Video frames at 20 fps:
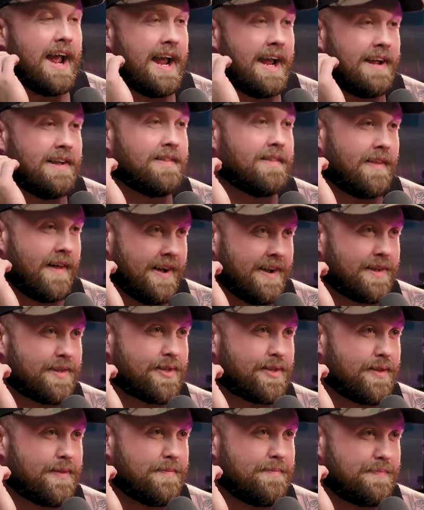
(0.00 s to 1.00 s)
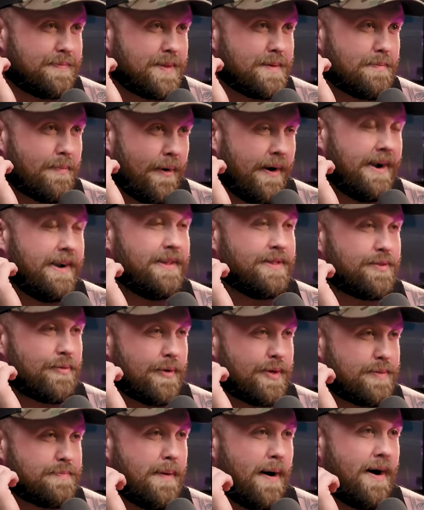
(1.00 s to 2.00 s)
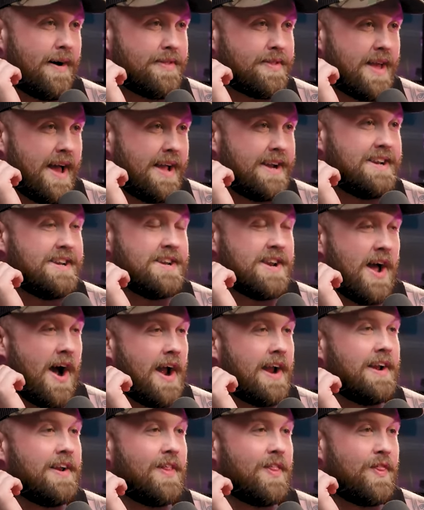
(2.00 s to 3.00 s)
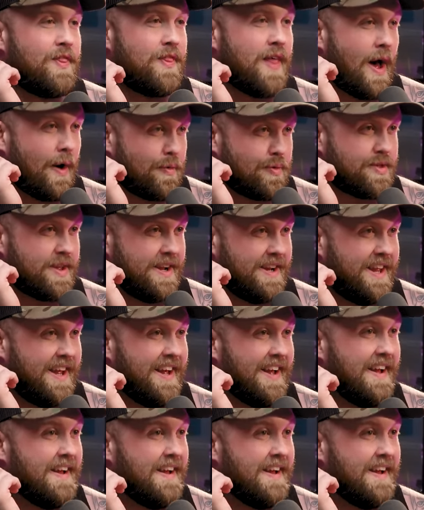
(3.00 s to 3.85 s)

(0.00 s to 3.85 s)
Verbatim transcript: eight likes. Brandon's response had nine thousand.